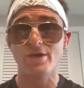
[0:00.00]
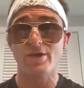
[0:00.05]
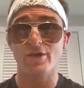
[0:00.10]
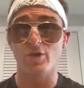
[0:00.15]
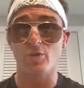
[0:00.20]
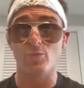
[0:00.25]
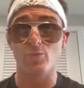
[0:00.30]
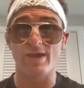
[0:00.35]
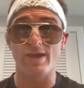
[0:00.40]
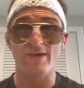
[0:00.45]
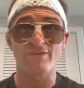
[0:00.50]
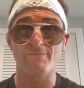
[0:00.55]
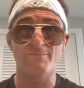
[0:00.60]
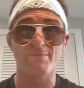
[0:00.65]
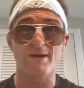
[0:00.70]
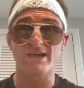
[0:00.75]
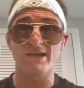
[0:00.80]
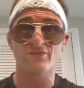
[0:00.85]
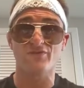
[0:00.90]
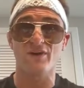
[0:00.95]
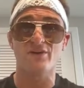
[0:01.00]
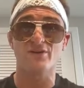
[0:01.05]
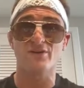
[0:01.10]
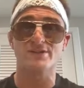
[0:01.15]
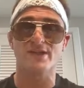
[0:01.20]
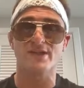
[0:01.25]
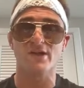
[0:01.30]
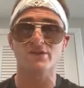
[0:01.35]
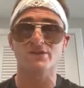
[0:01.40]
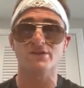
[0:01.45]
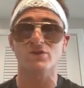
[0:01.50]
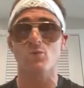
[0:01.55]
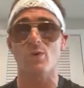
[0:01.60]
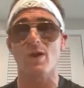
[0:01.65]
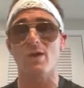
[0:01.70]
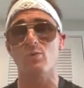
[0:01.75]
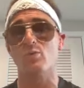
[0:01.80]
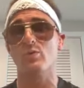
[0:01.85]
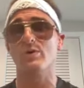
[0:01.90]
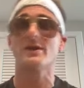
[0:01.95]
You know, we have the best fighters there. So
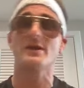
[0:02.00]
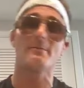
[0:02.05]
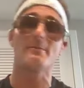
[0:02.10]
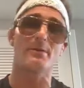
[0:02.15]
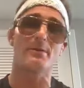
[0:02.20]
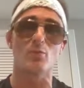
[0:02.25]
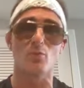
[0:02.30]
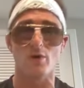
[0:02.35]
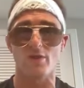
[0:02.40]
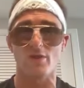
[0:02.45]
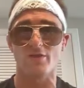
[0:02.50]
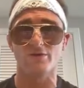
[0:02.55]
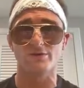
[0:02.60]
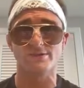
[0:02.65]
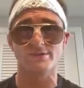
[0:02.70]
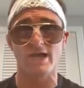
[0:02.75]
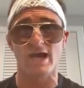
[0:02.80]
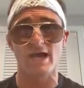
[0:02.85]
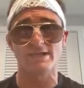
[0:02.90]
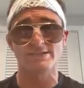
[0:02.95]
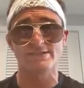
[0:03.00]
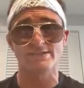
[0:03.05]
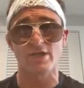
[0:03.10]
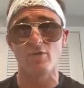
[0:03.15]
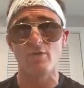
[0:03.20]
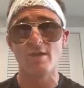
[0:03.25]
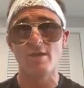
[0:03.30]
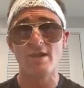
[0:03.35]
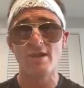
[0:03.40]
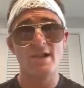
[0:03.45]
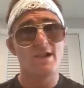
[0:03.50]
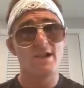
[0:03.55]
why wouldn't it be one of those guys? So,